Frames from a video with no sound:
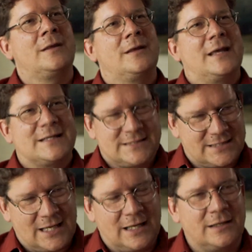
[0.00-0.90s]
has
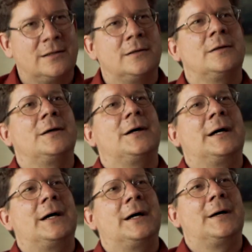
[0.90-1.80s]
said
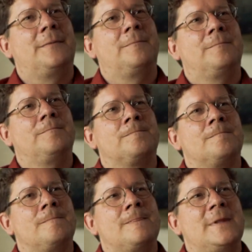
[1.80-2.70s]

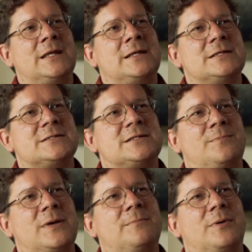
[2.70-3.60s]
in his To
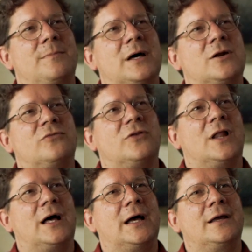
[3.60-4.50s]
Pimp a
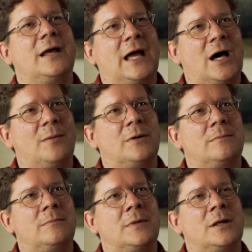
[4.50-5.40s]
Butterfly
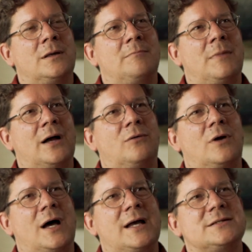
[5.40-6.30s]
album, "My
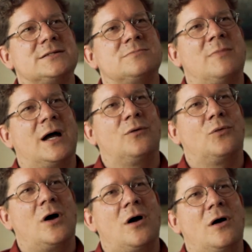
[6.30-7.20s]
rights, my
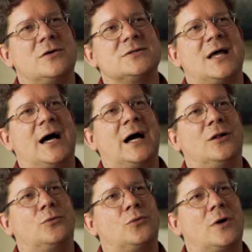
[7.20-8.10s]
wrongs,
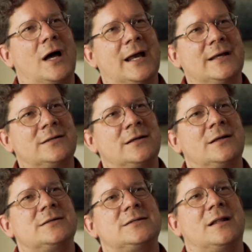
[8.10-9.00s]
I'll write
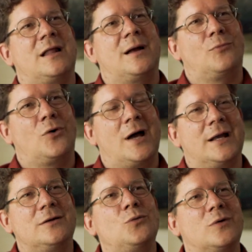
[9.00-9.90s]
till I'm
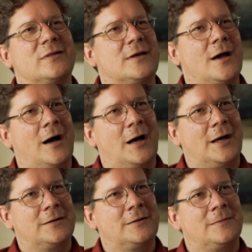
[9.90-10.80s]
right with
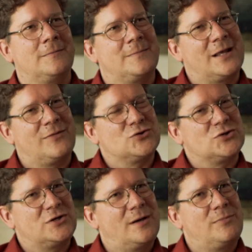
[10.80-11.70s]
God." Now there's
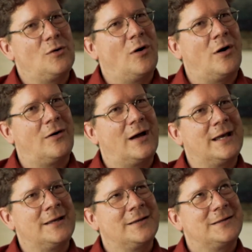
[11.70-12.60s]
a
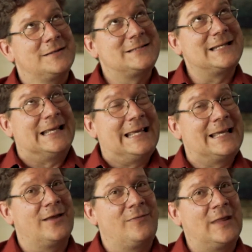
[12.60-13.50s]

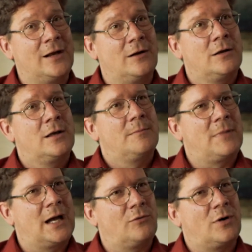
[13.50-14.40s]
W-R-I-T-E in there.
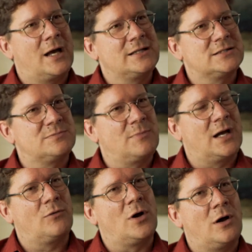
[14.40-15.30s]
My rights,
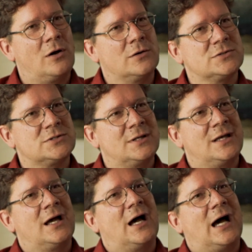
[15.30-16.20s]
my wrongs,
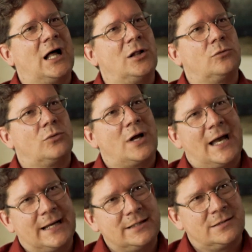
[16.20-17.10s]
I'll
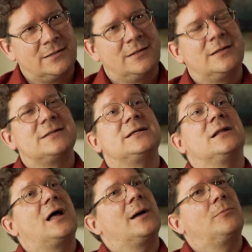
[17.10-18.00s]
write
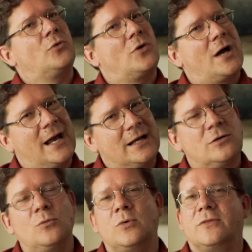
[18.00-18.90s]
till I'm right
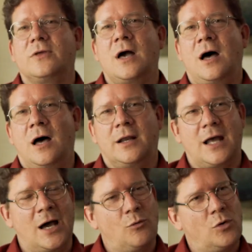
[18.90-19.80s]
with God.
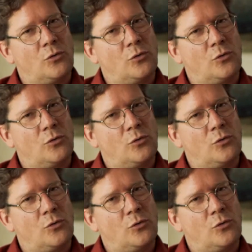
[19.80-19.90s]
I will